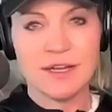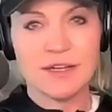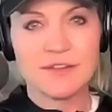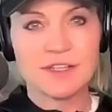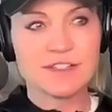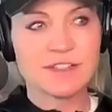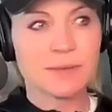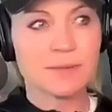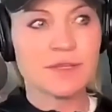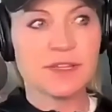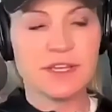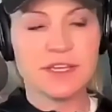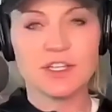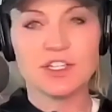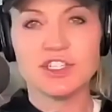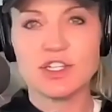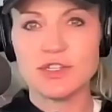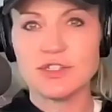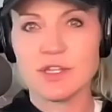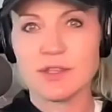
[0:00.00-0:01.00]
that some of the
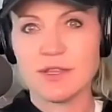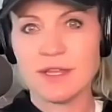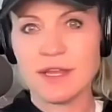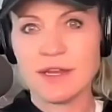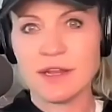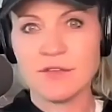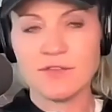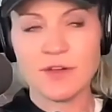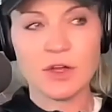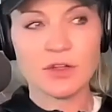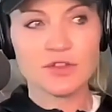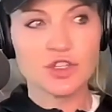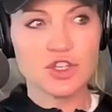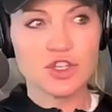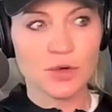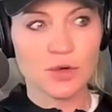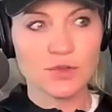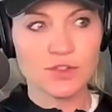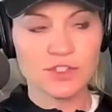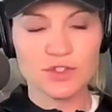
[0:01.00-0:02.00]
issues that the NFL
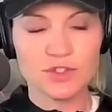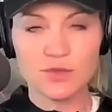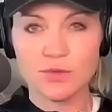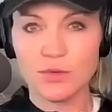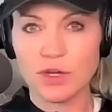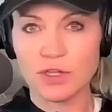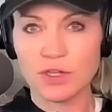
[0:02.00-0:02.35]
chose to